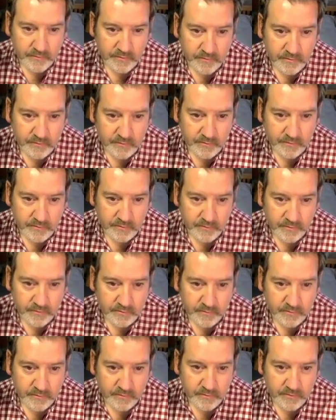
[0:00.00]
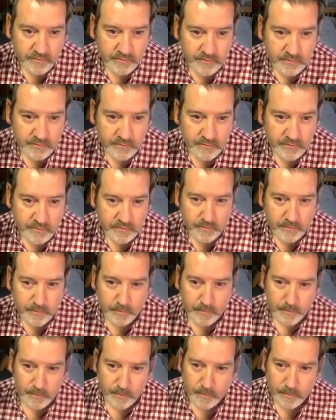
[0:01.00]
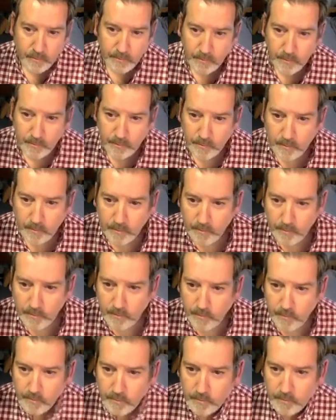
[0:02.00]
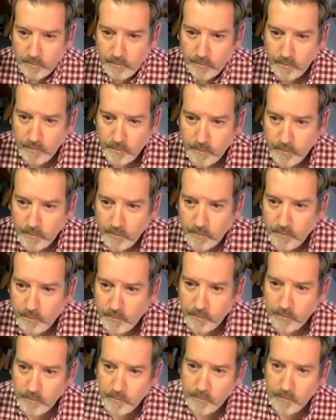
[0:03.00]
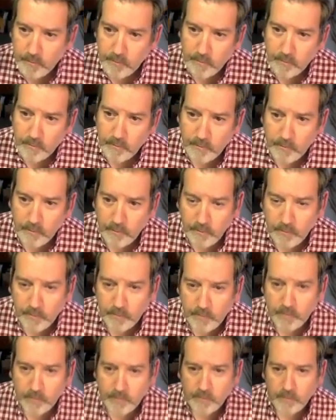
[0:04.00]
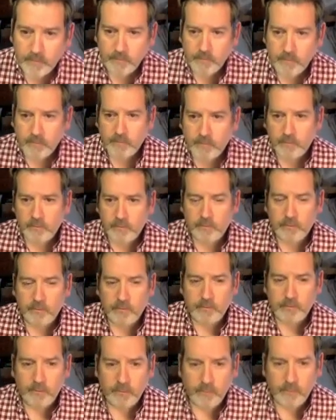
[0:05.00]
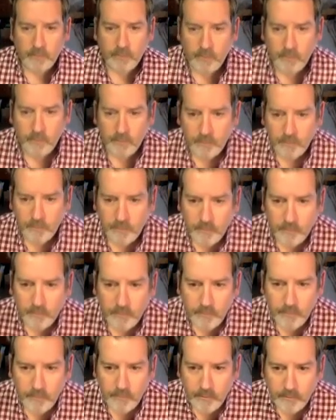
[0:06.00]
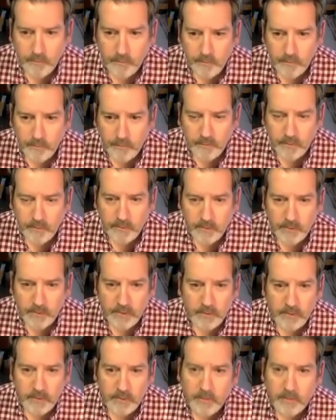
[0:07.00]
No words are spoken by the person on screen.